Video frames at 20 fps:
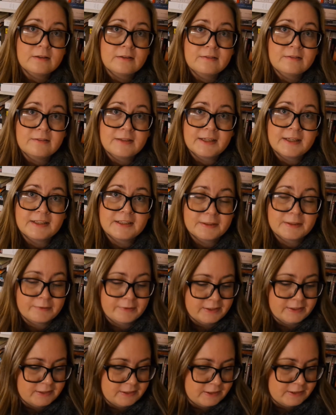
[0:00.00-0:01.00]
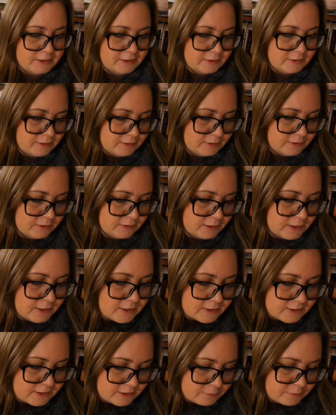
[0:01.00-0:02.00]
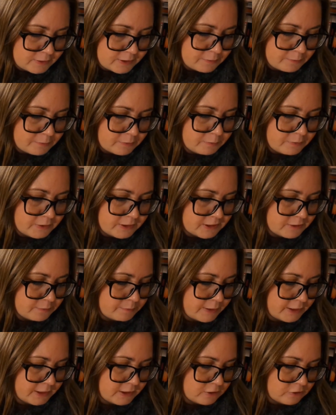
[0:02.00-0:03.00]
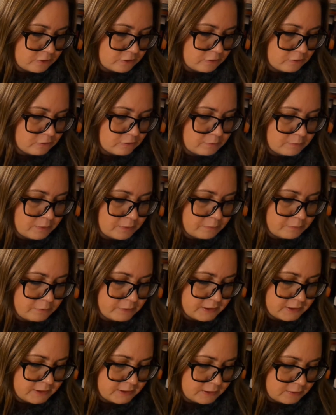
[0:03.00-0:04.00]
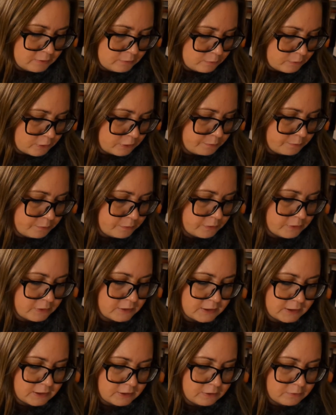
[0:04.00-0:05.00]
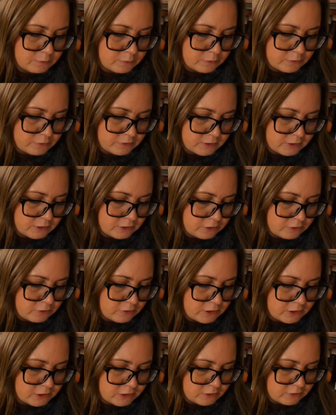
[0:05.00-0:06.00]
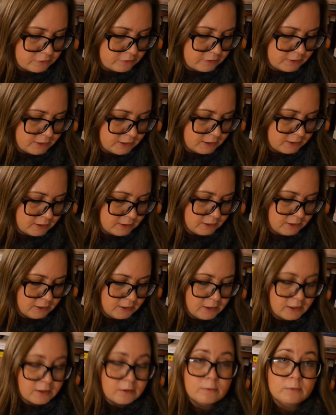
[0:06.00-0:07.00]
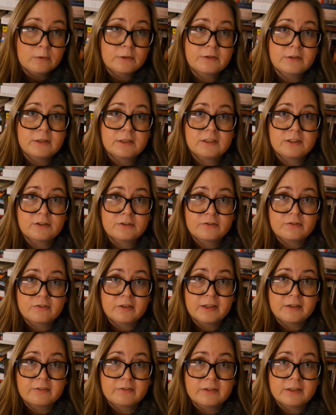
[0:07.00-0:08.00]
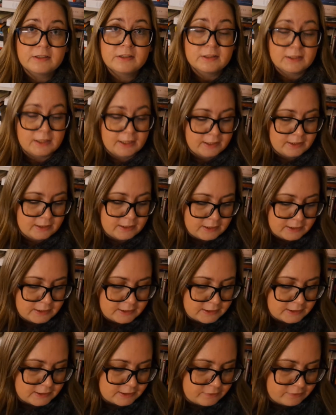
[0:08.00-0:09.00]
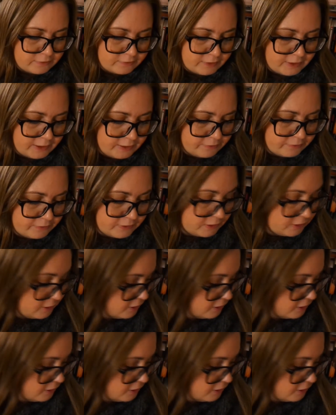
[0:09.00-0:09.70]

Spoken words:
Next question. September brings back to school memories. What book did you most enjoy studying? What is your favorite and least favorite